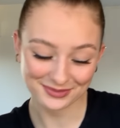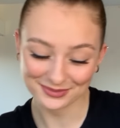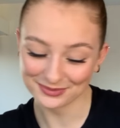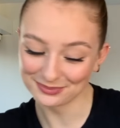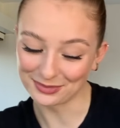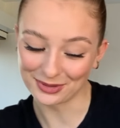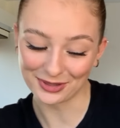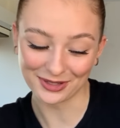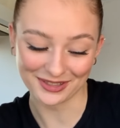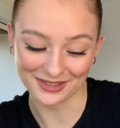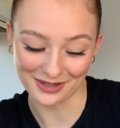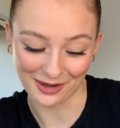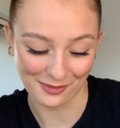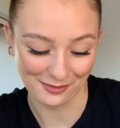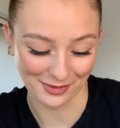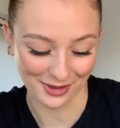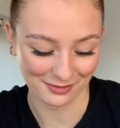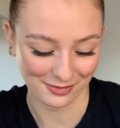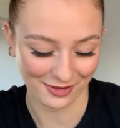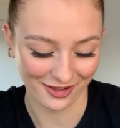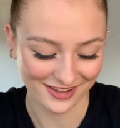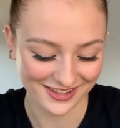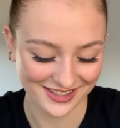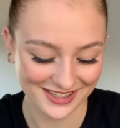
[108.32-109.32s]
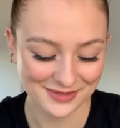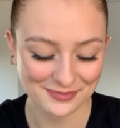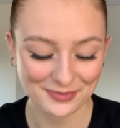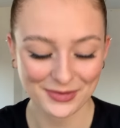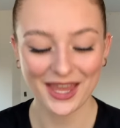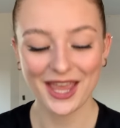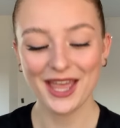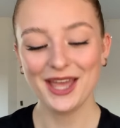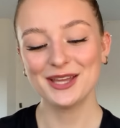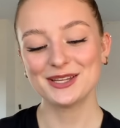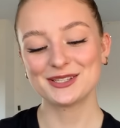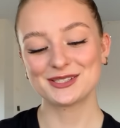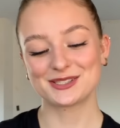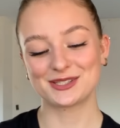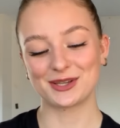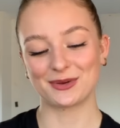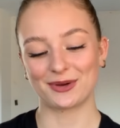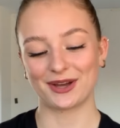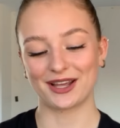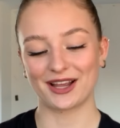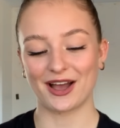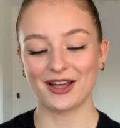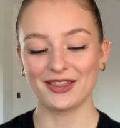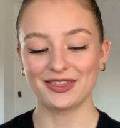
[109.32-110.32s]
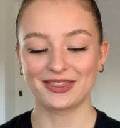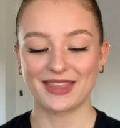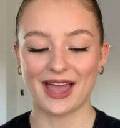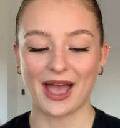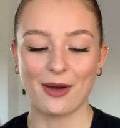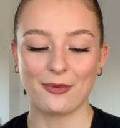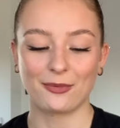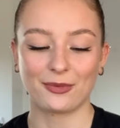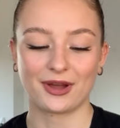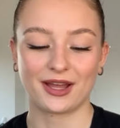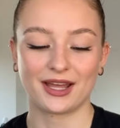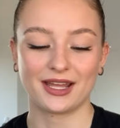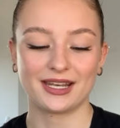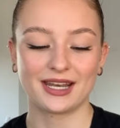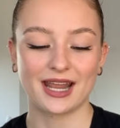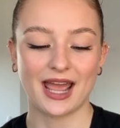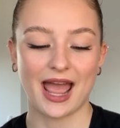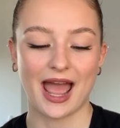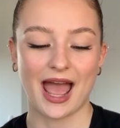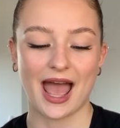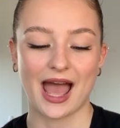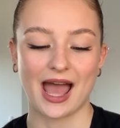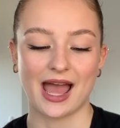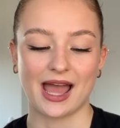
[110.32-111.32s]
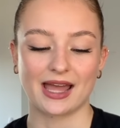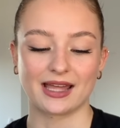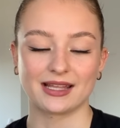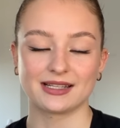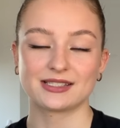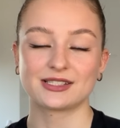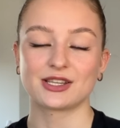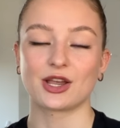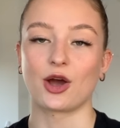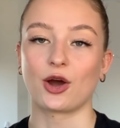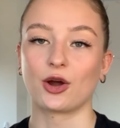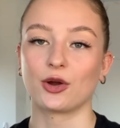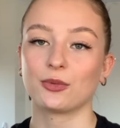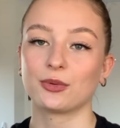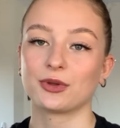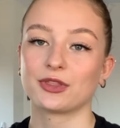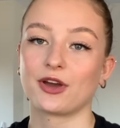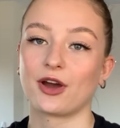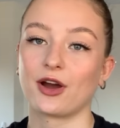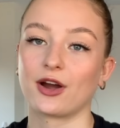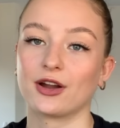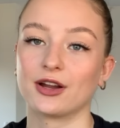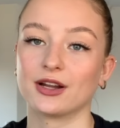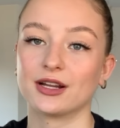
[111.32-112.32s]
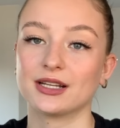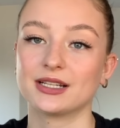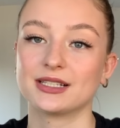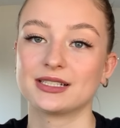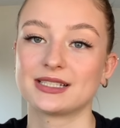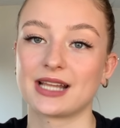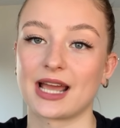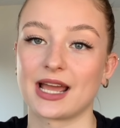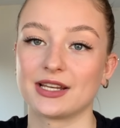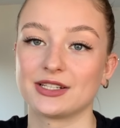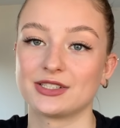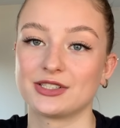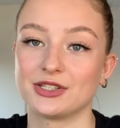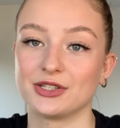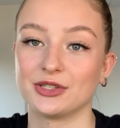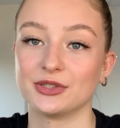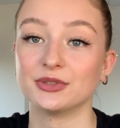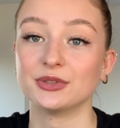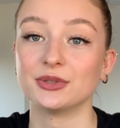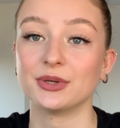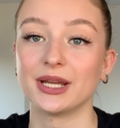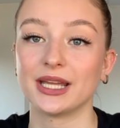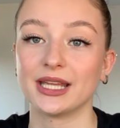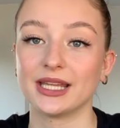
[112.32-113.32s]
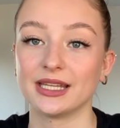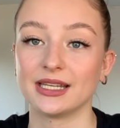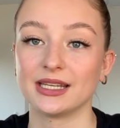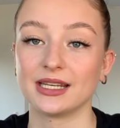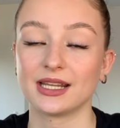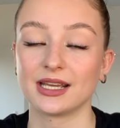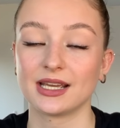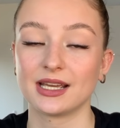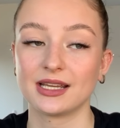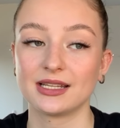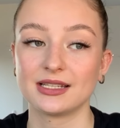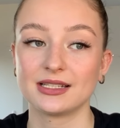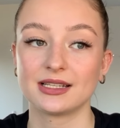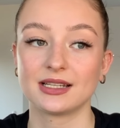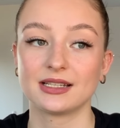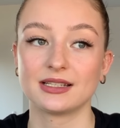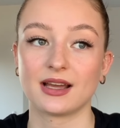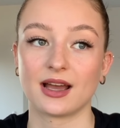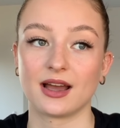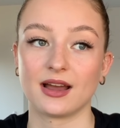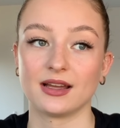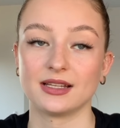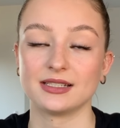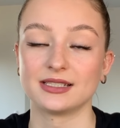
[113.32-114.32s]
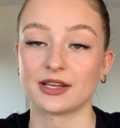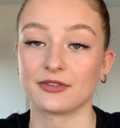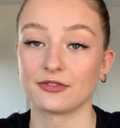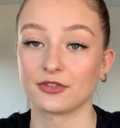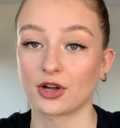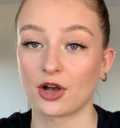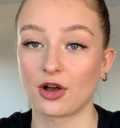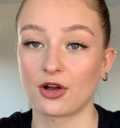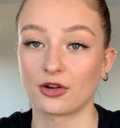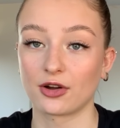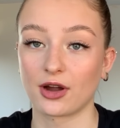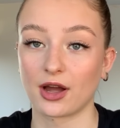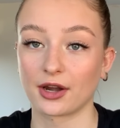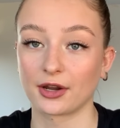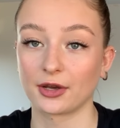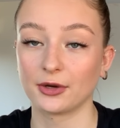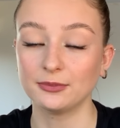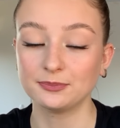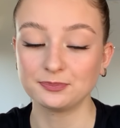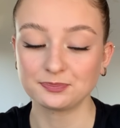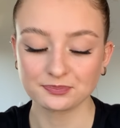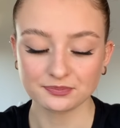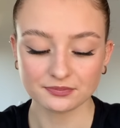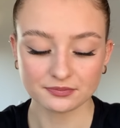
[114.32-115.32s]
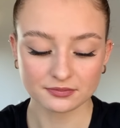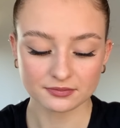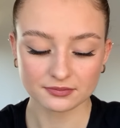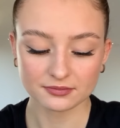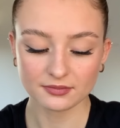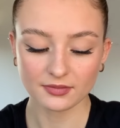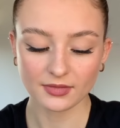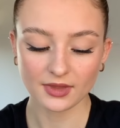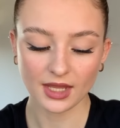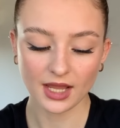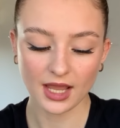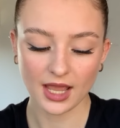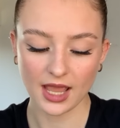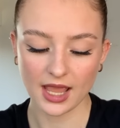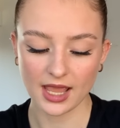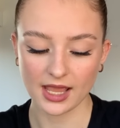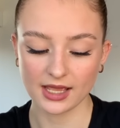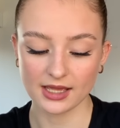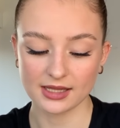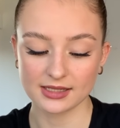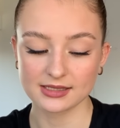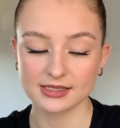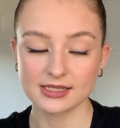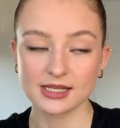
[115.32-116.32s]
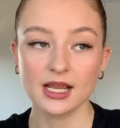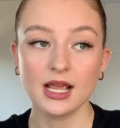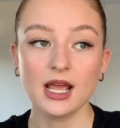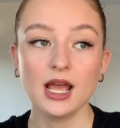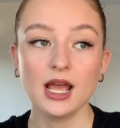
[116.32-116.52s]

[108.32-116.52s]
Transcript: Put it on my body. So I got that one at Art with Heart Tattoo in Denver, Colorado. And